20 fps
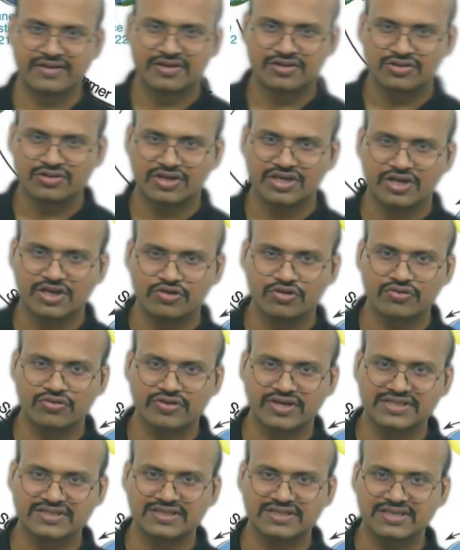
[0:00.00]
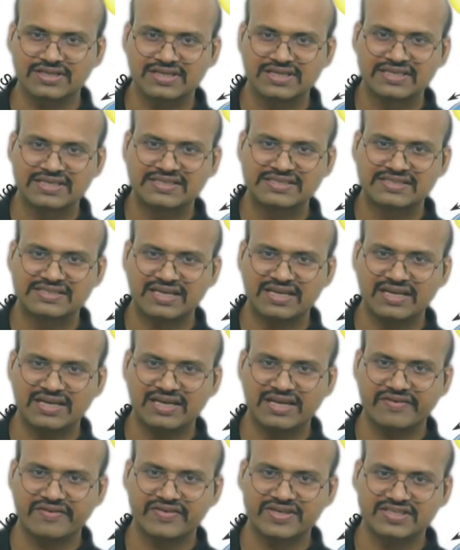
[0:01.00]
So here you can see sun
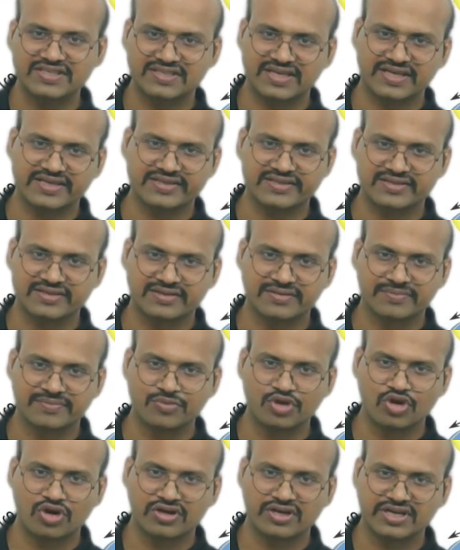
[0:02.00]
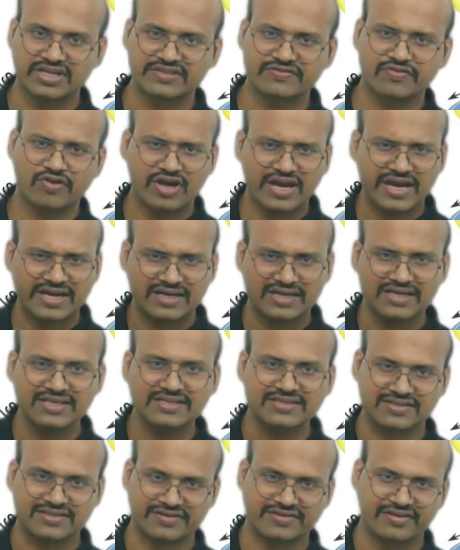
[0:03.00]
never sets beyond this for at
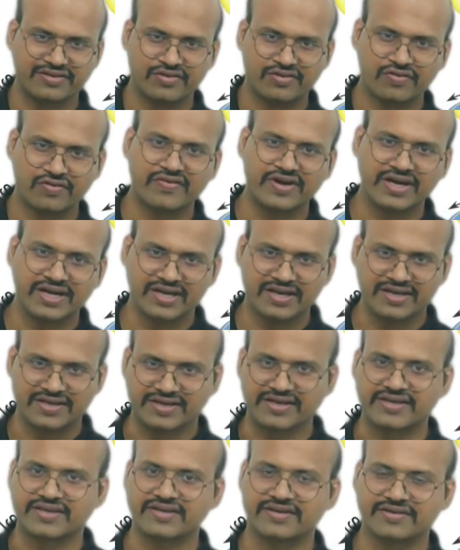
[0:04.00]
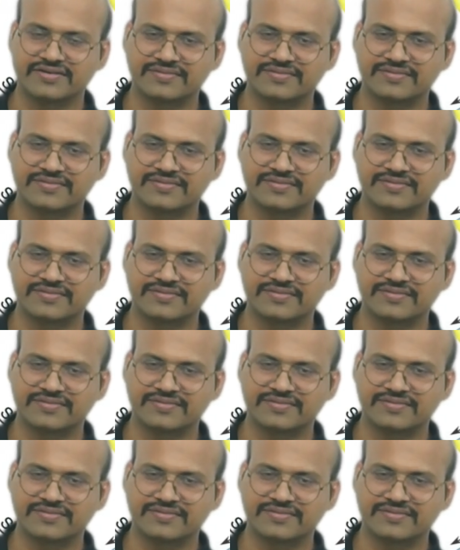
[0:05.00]
least 1 day in a year.